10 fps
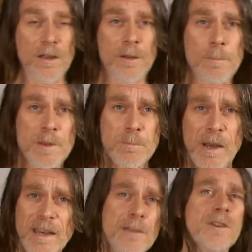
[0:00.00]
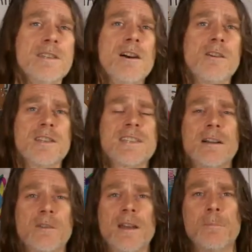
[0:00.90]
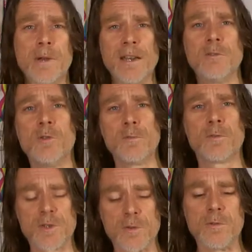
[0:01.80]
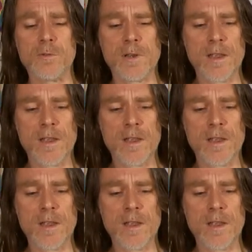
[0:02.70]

There's plenty of guitarists out there and plenty of room for us all.